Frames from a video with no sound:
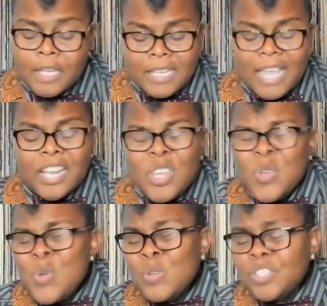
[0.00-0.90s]
Can
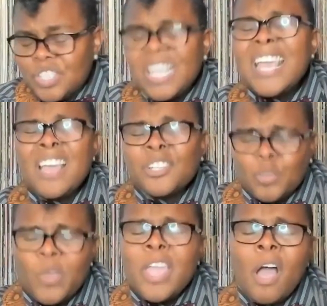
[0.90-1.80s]
you see us?
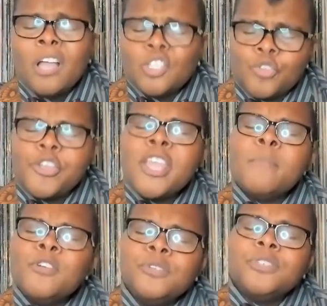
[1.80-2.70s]
We are
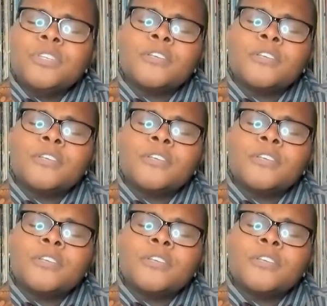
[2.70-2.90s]
dreamers.